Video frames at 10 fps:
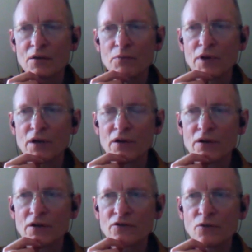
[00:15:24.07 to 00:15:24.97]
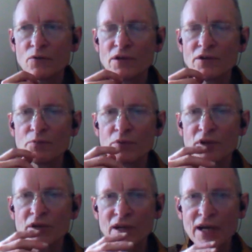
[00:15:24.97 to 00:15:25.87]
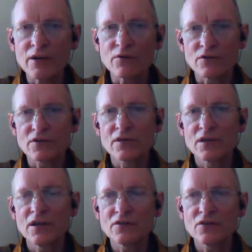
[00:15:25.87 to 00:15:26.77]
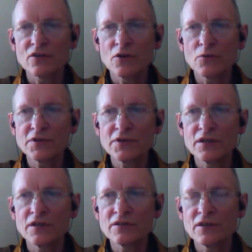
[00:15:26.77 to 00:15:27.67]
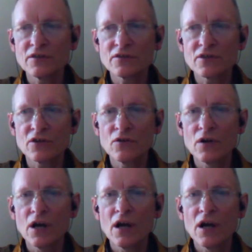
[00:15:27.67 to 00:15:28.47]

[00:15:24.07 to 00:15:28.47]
Because when you breathe out, it's an opportunity to